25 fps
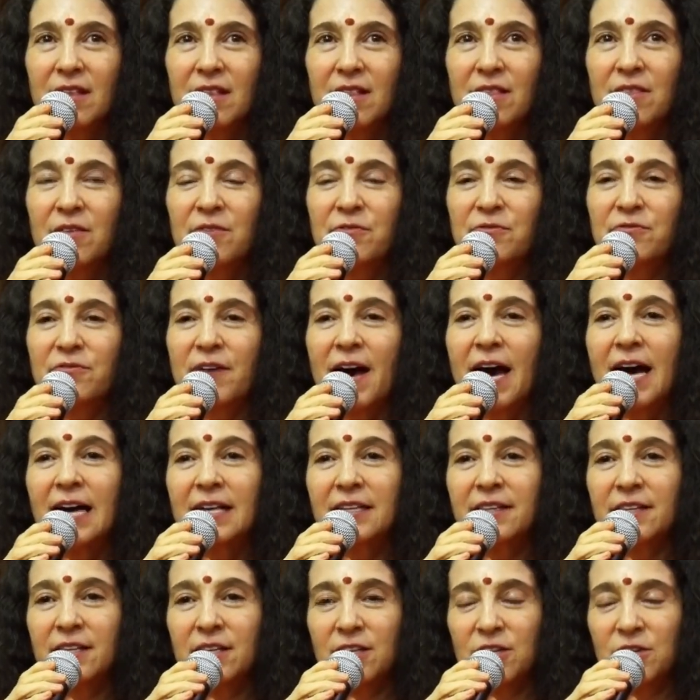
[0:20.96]
The
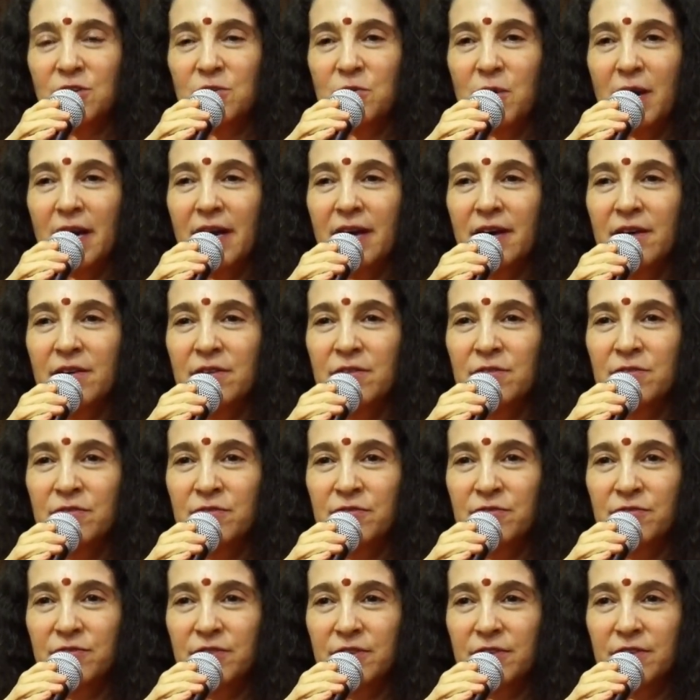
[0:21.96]
fact that you
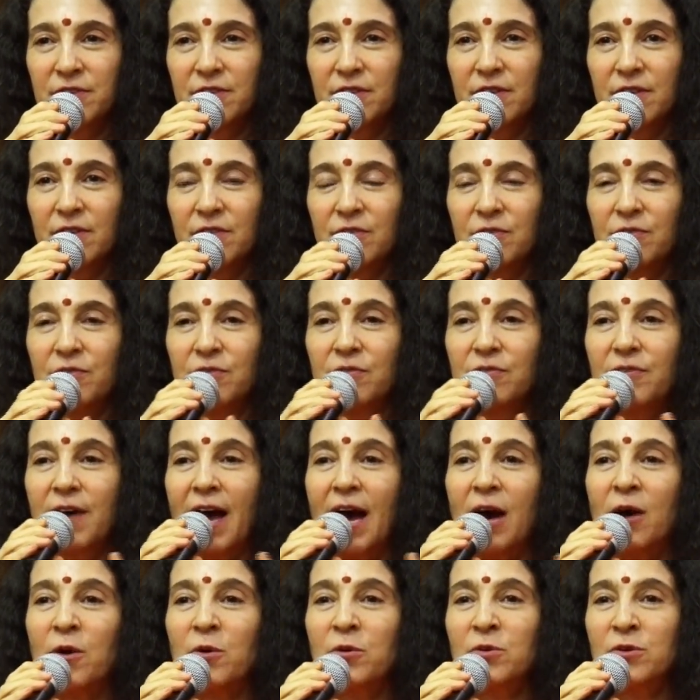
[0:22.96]
have
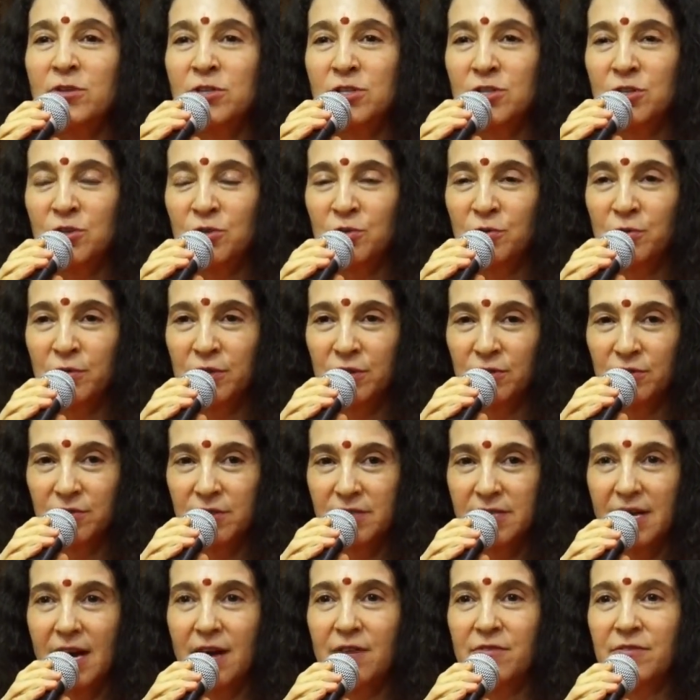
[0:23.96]
found your
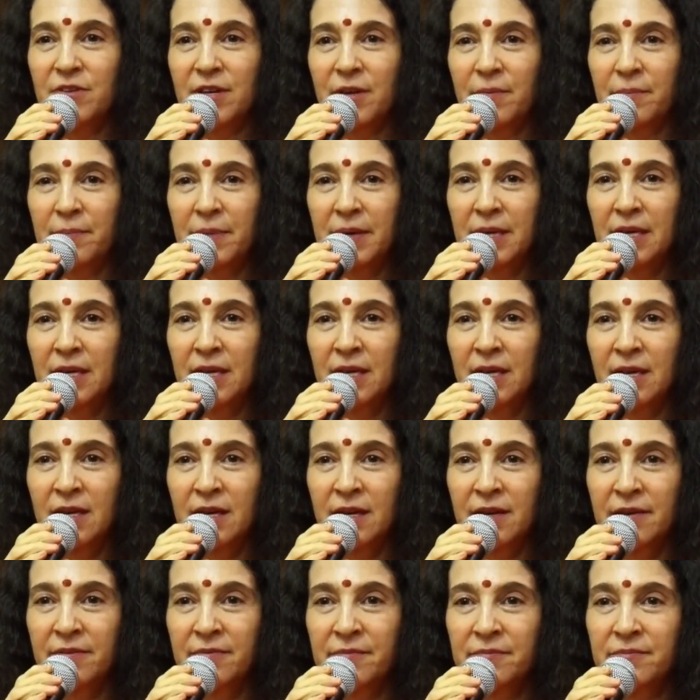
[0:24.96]
roots, having
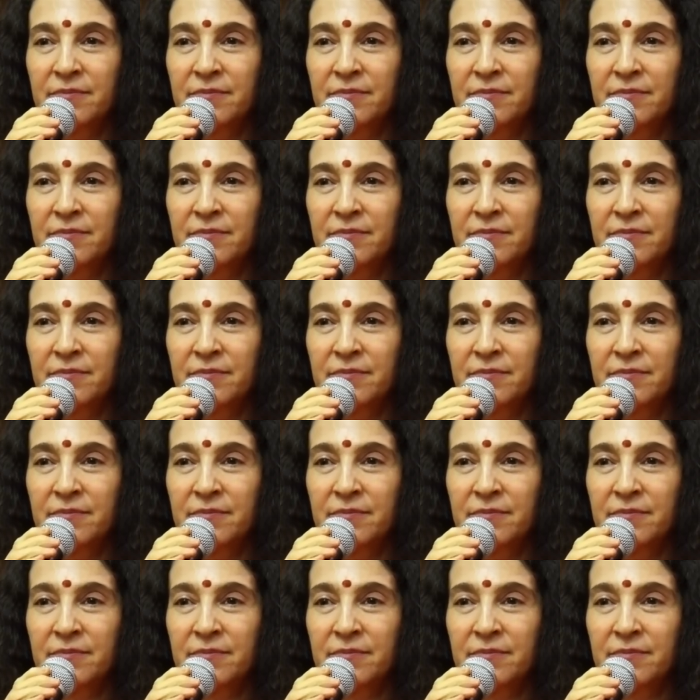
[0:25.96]
been